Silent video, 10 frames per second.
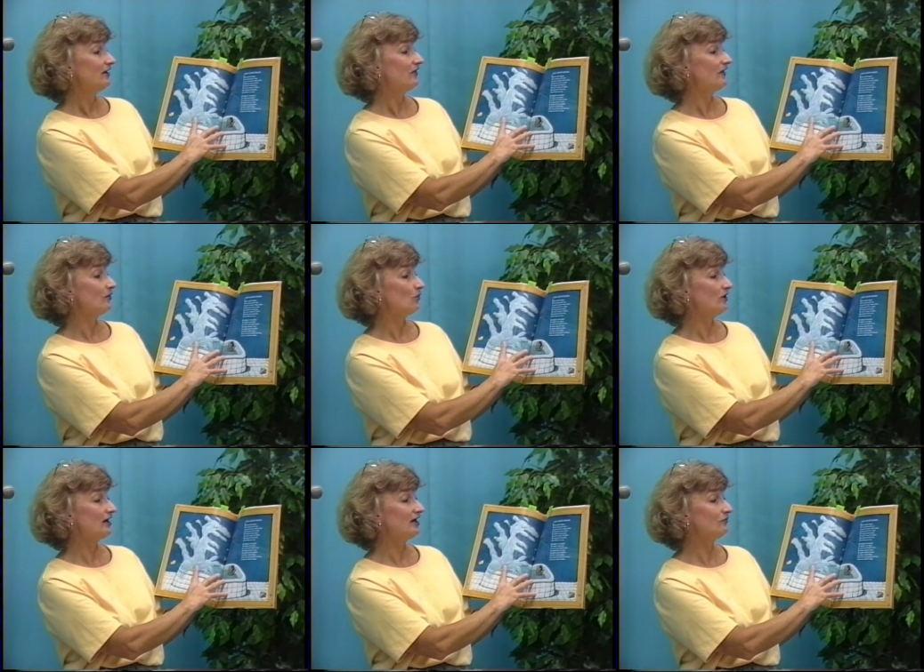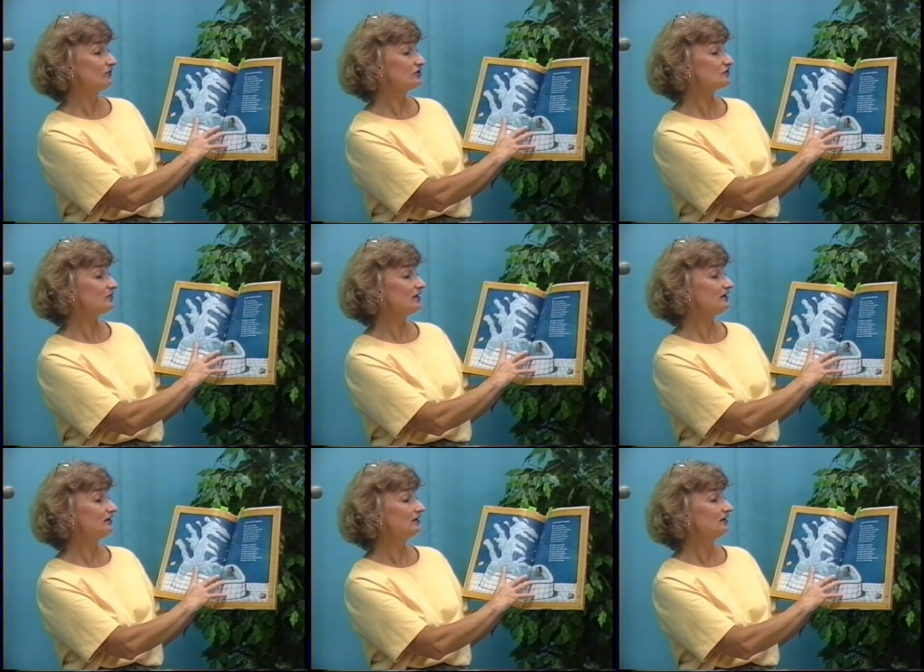Then when I'm finished
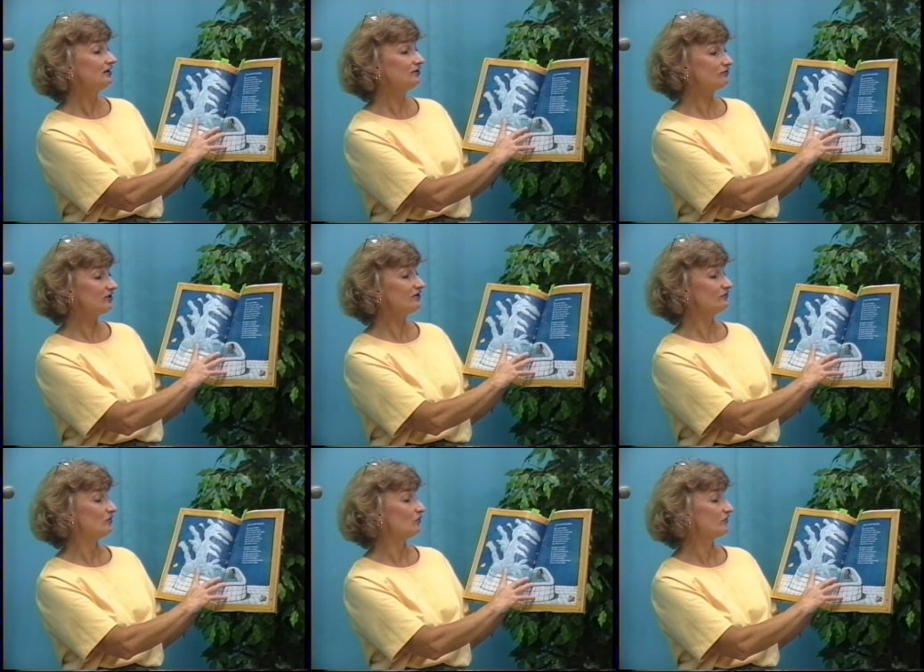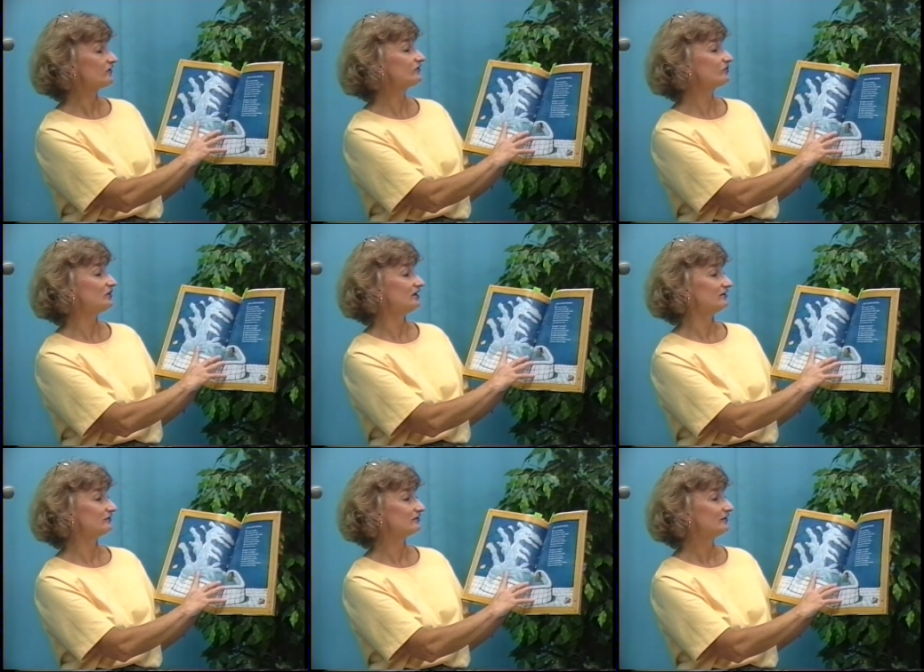bathing, it tries me with its
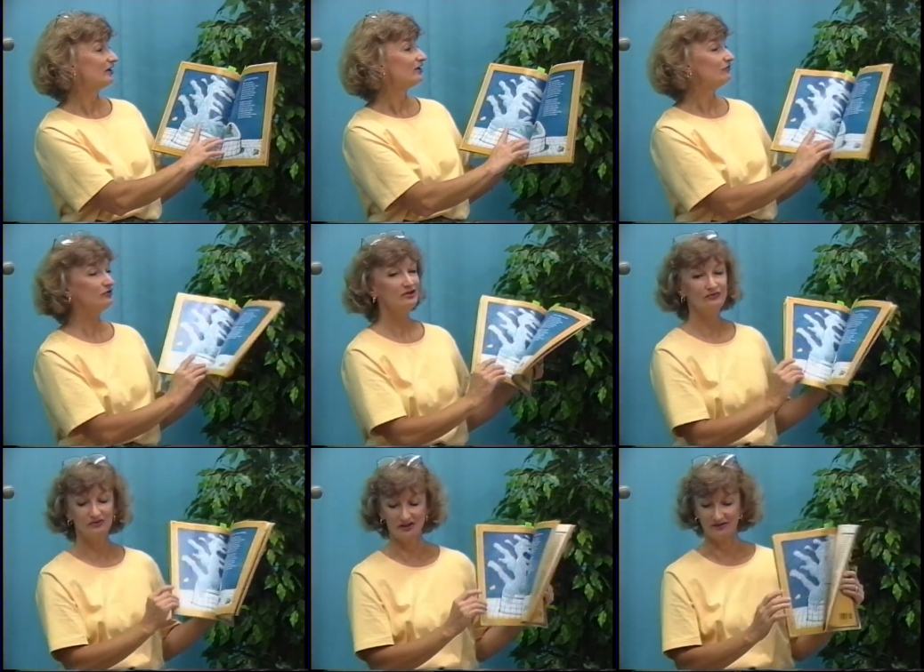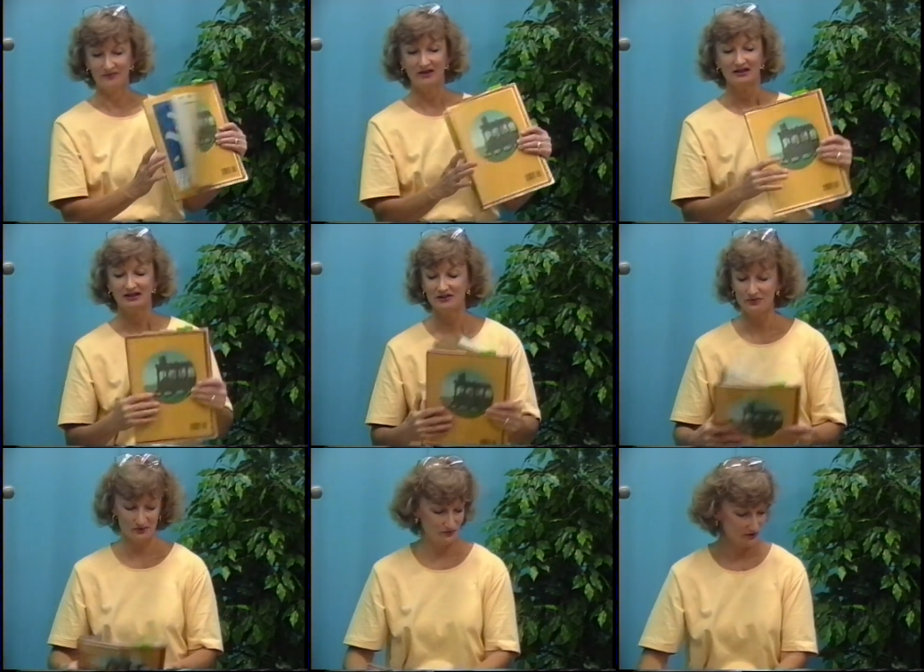wings. Very fun. Kids
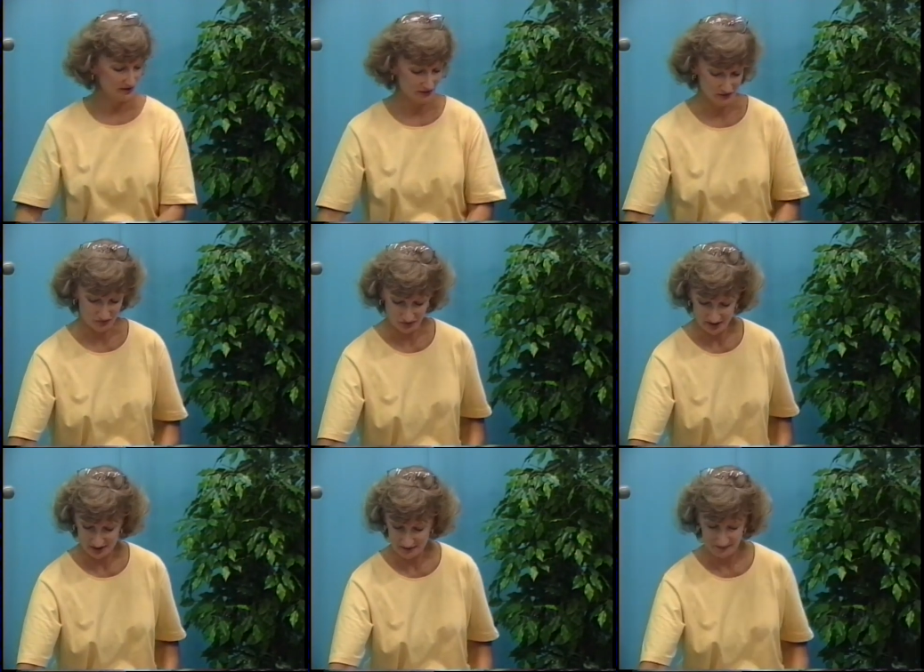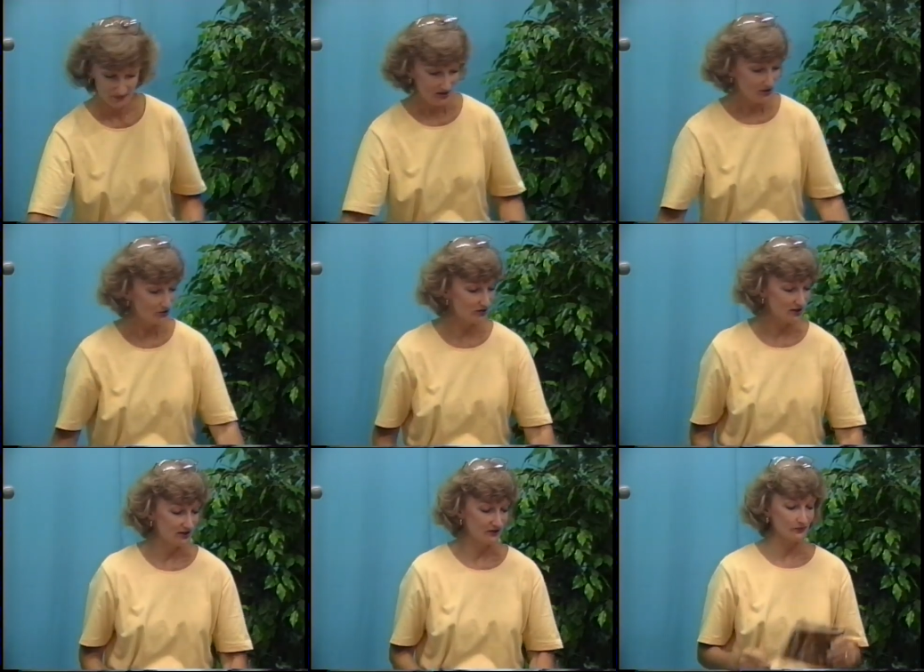would really enjoy it.
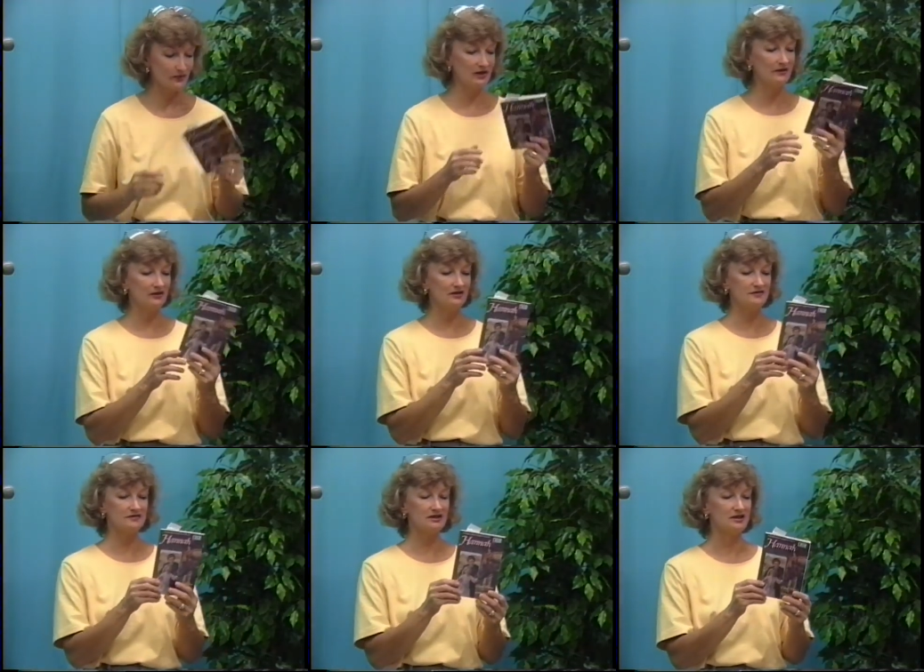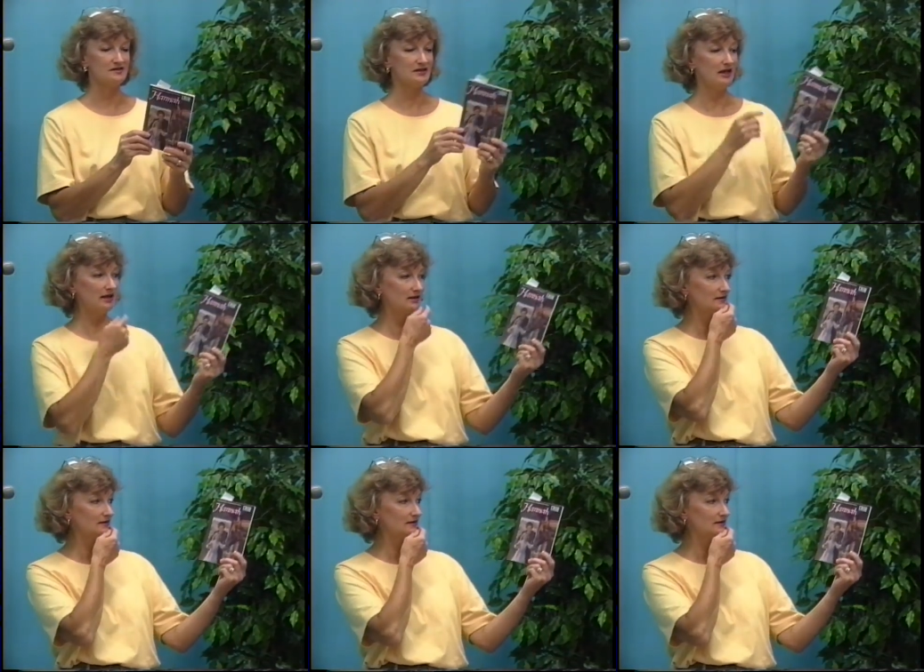Okay, next one on the list is Hannah.